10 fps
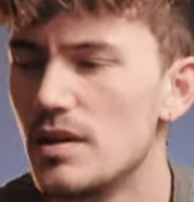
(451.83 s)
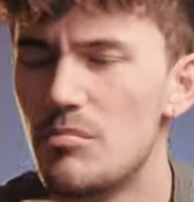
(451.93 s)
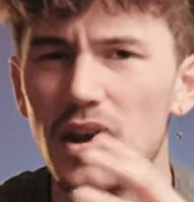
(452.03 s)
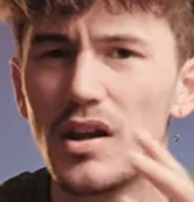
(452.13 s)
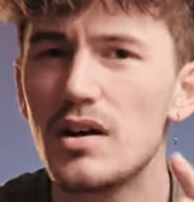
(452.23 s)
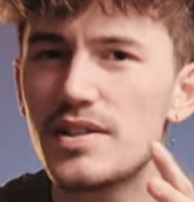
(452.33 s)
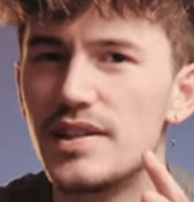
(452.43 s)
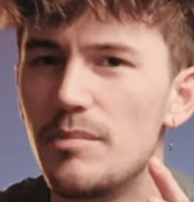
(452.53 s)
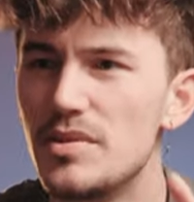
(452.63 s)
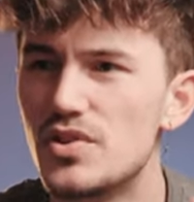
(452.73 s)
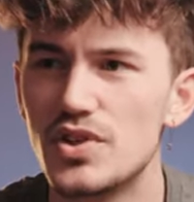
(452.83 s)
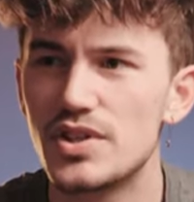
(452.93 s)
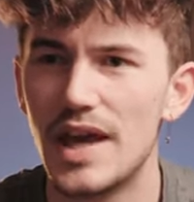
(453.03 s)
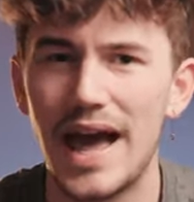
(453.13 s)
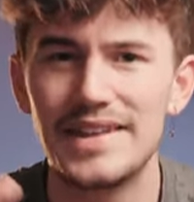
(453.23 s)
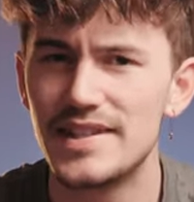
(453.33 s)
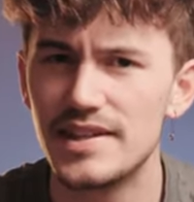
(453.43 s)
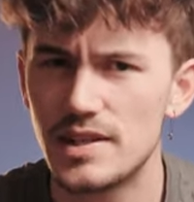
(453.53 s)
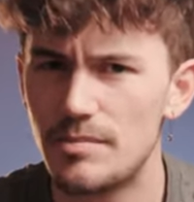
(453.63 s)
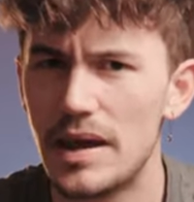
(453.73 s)
My last tip is just to
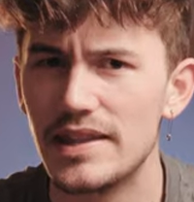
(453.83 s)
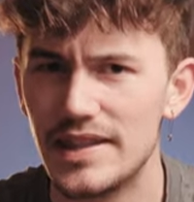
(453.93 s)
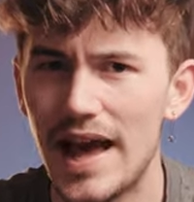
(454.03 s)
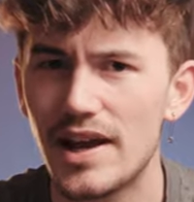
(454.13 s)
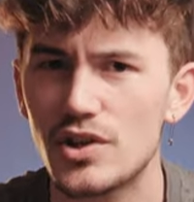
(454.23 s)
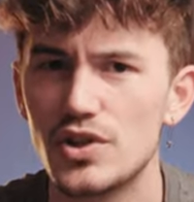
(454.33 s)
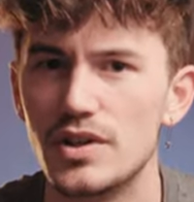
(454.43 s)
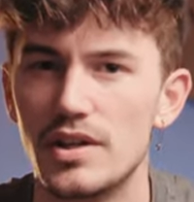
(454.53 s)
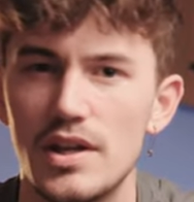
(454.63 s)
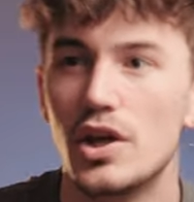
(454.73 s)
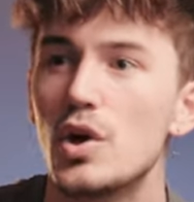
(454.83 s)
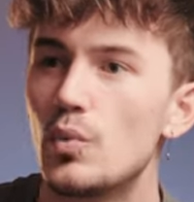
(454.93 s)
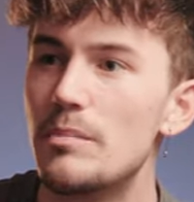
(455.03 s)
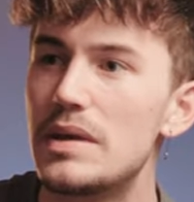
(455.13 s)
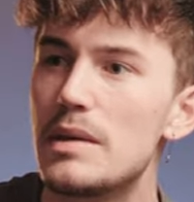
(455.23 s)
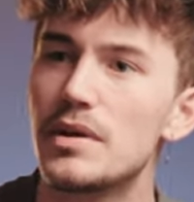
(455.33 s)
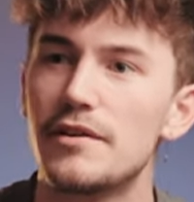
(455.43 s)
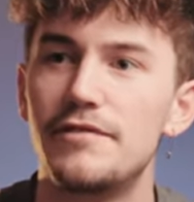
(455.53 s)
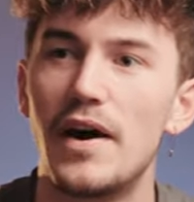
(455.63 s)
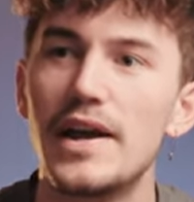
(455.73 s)
anticipate the action. When people are
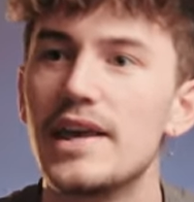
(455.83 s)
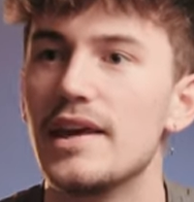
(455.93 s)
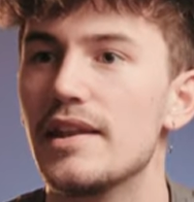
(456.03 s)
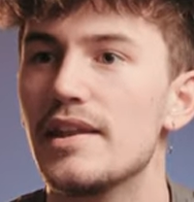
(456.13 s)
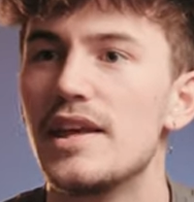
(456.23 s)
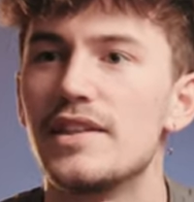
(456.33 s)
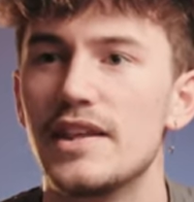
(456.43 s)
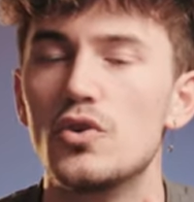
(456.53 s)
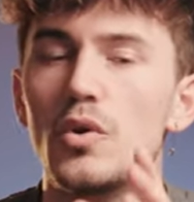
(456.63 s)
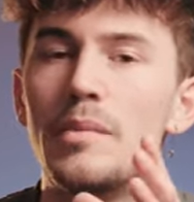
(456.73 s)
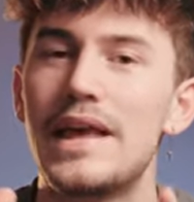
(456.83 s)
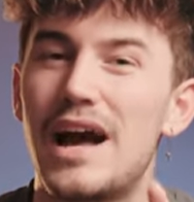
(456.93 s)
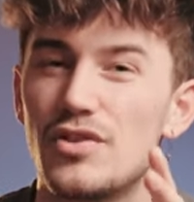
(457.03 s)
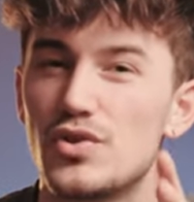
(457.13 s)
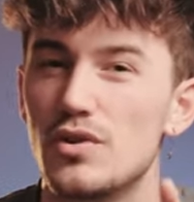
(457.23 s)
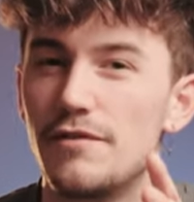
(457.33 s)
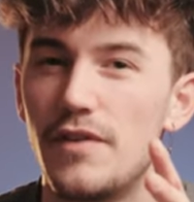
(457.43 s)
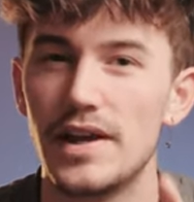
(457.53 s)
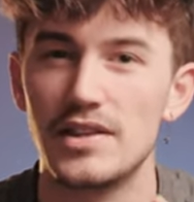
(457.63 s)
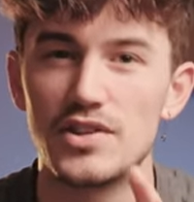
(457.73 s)
fighting, they normally have a sort of
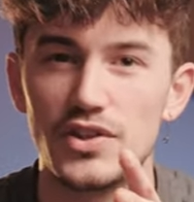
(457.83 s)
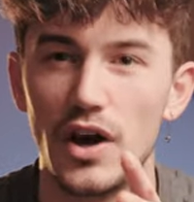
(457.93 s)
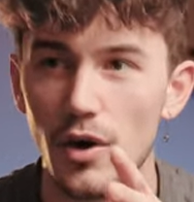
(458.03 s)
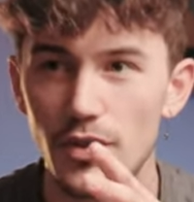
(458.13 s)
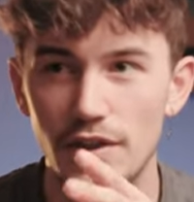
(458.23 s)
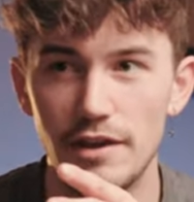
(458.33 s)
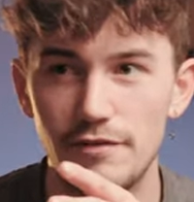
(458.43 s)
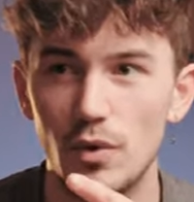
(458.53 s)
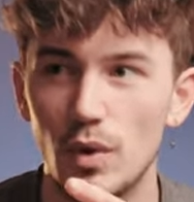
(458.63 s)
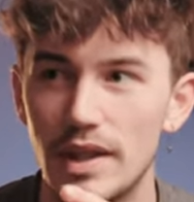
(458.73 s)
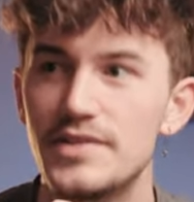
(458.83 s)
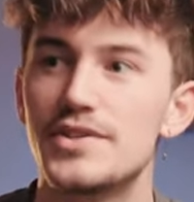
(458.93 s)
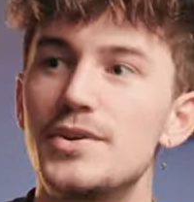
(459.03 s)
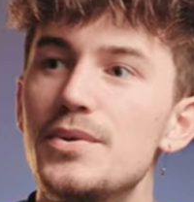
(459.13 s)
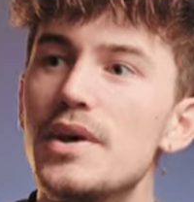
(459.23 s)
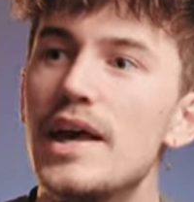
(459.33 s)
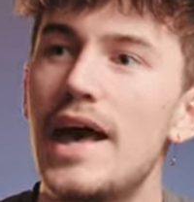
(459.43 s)
fighting style that they fall into.